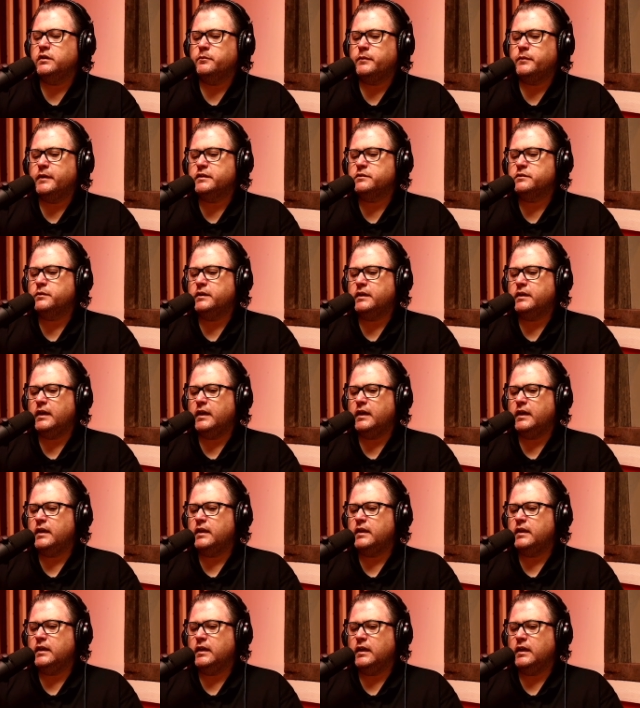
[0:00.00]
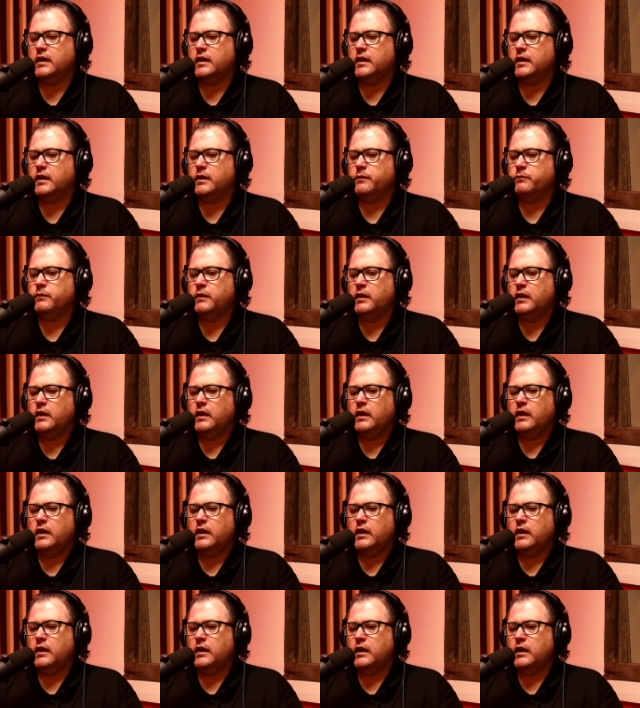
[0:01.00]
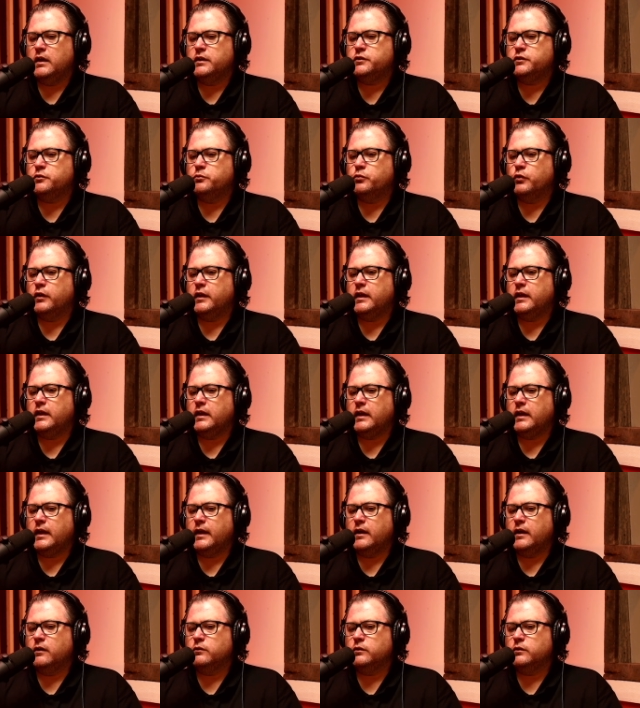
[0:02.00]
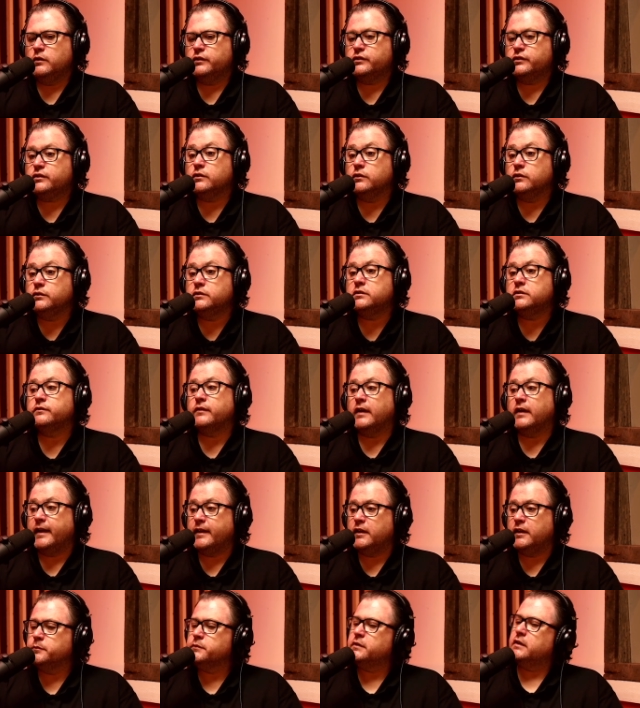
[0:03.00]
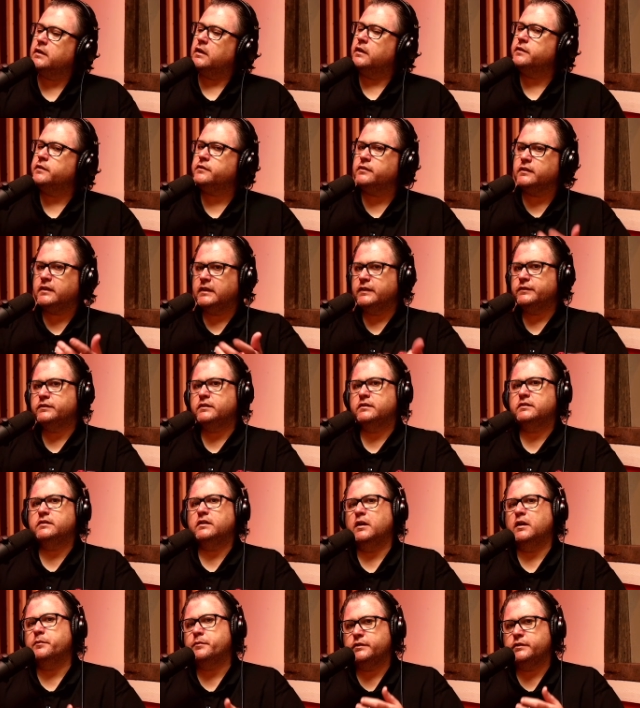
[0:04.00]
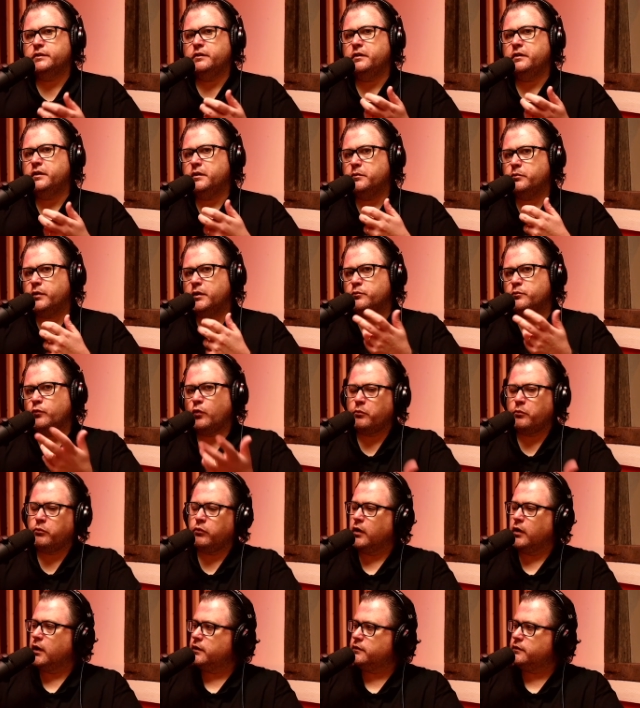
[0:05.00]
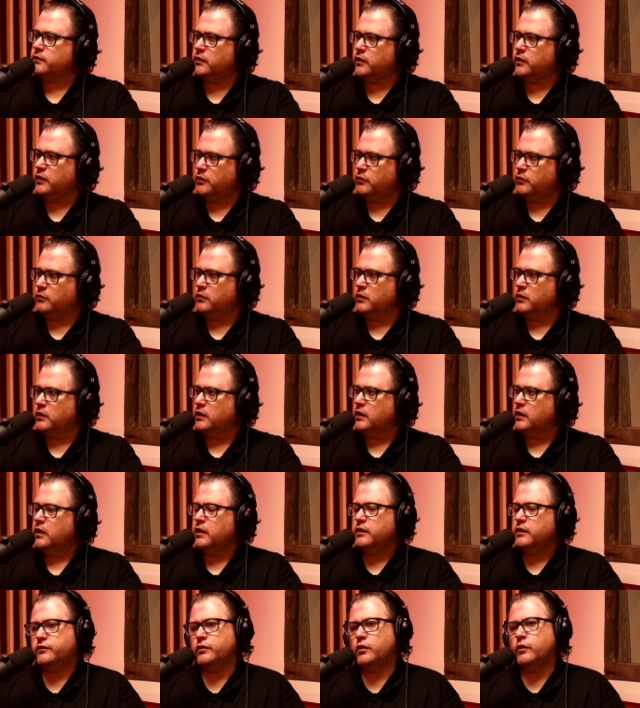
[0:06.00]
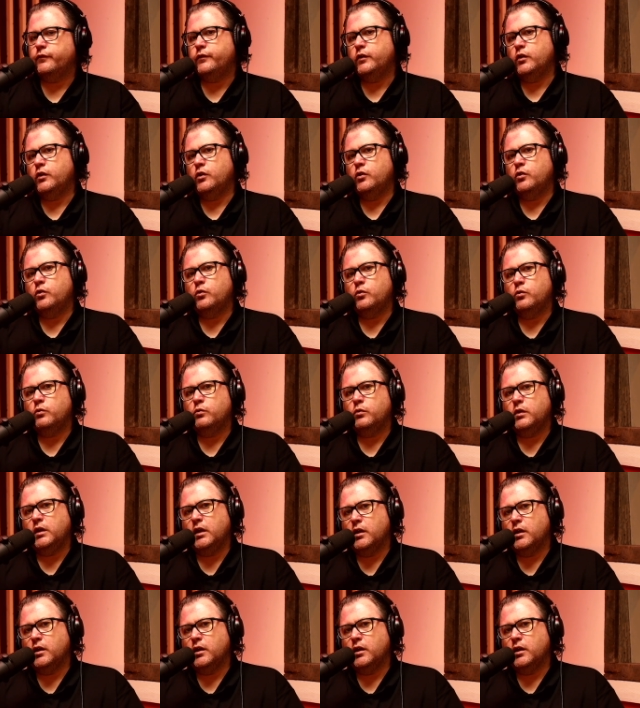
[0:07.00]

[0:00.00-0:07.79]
the best we can to bring out exclusive items, and it also gives us an opportunity to bring more product to you. Yep. So if you